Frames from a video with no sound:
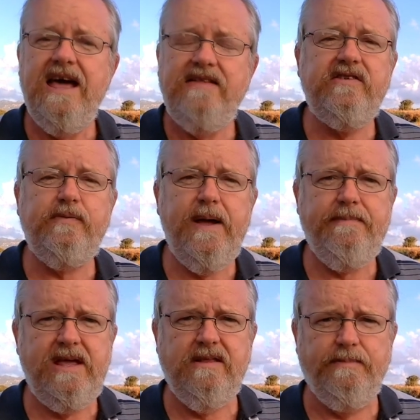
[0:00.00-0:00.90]
This may
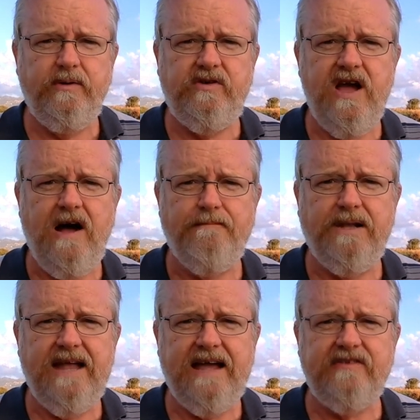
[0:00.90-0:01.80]
be the most
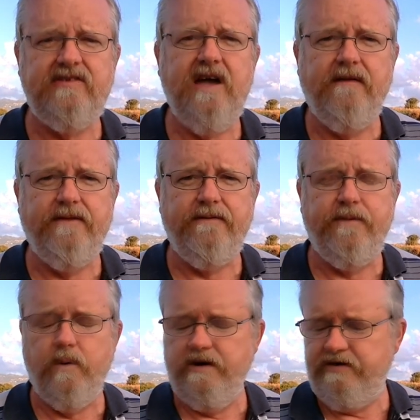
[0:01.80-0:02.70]
complex of the
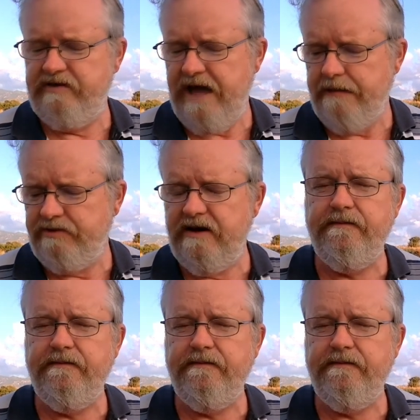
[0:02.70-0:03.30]
4 steps.